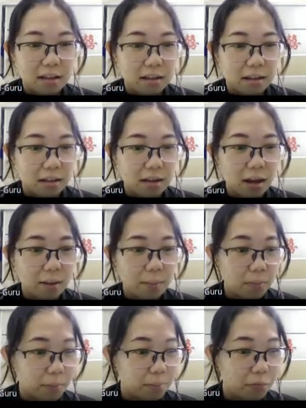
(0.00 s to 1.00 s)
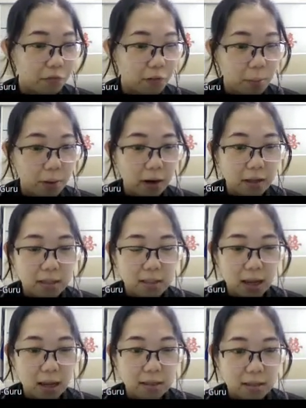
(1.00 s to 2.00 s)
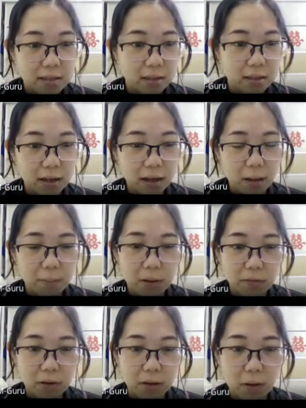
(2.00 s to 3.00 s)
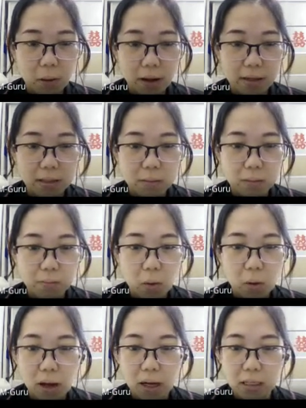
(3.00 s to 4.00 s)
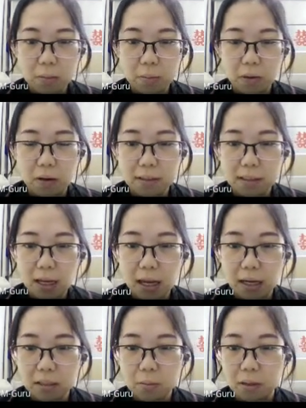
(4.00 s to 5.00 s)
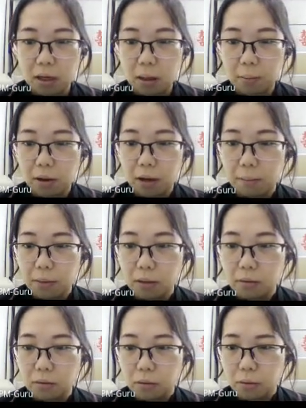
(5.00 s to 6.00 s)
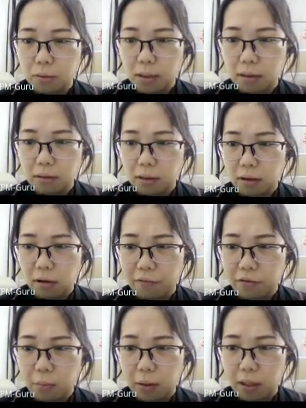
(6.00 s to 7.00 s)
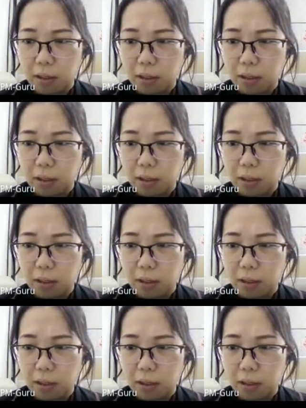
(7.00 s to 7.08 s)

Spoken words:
Cup for Brian's answer, cup B requires more ice because ice will help cup B to cool down the coffee when it